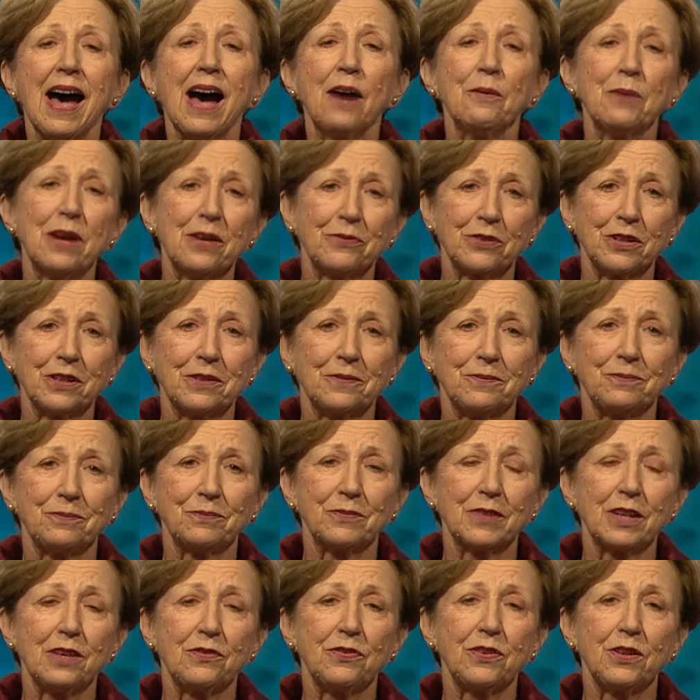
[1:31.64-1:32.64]
However,
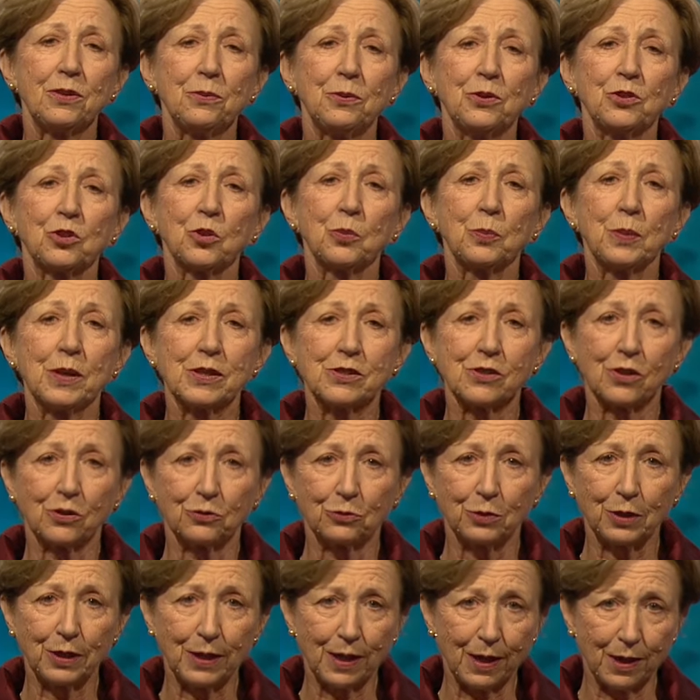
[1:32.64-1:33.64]
if he was a bit
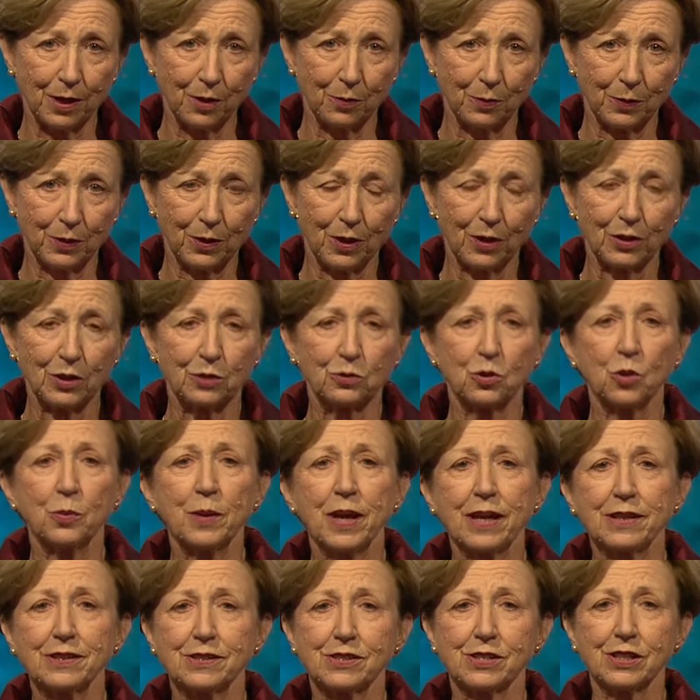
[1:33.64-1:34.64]
unreliable on the
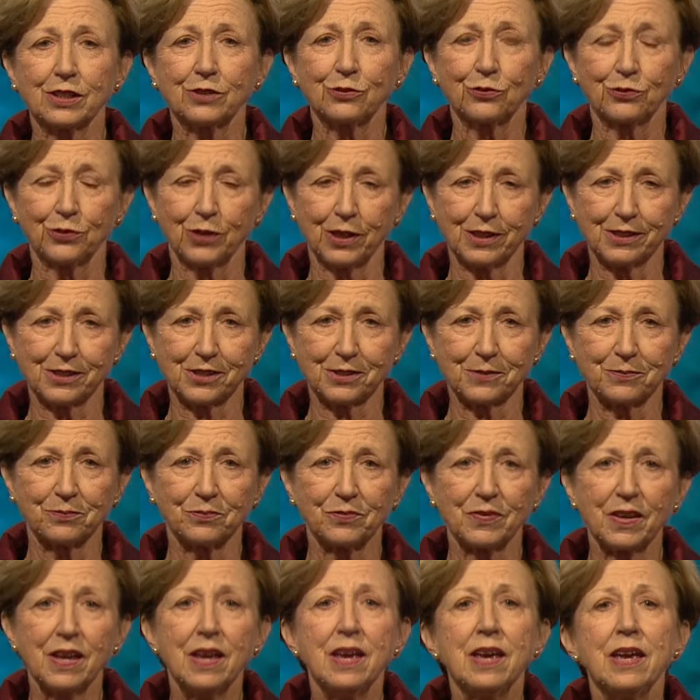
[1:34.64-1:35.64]
romantic front,
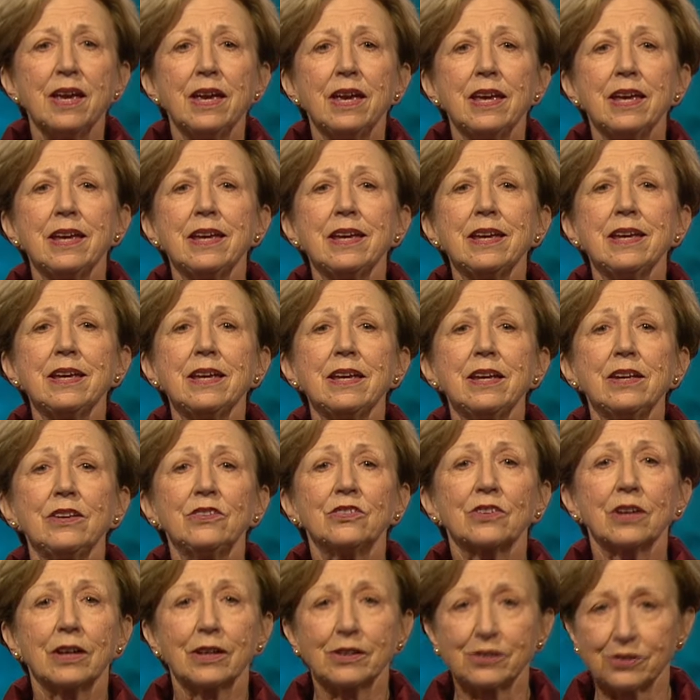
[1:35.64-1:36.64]
he
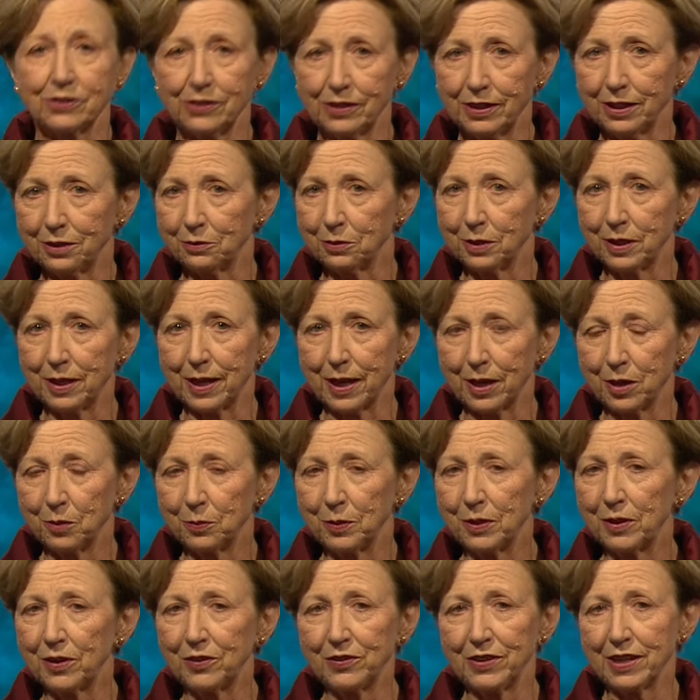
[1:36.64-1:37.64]
is utterly
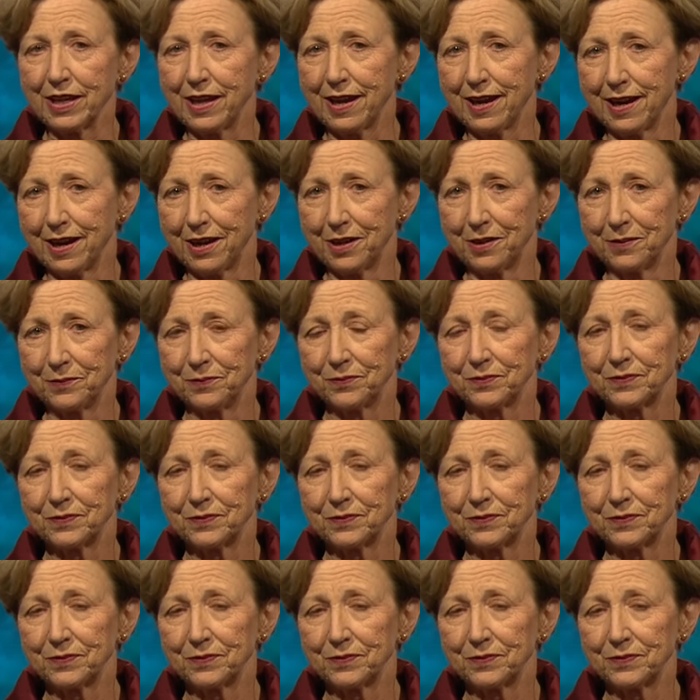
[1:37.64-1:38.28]
reliable on the air.